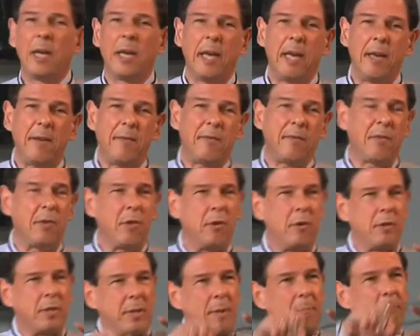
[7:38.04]
if
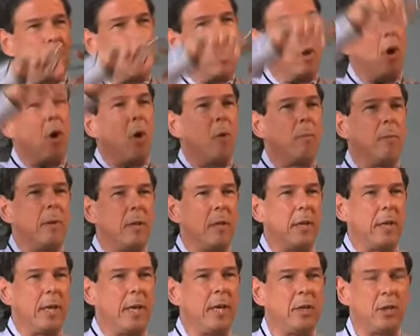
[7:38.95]
there's some
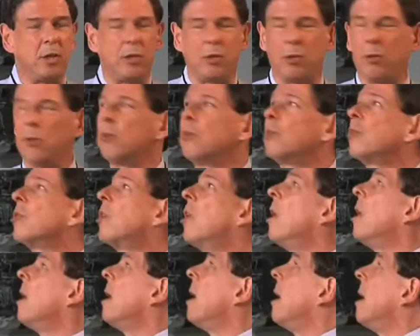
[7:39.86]
global issues.
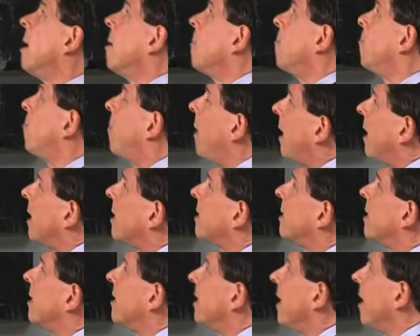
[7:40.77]

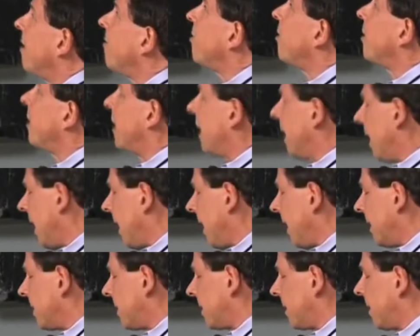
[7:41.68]
But
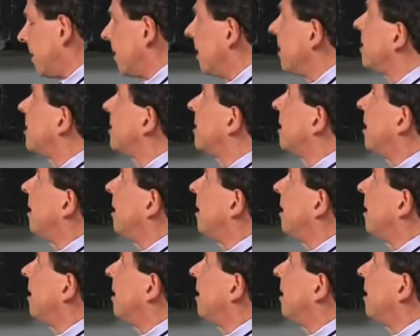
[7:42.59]
nevertheless, this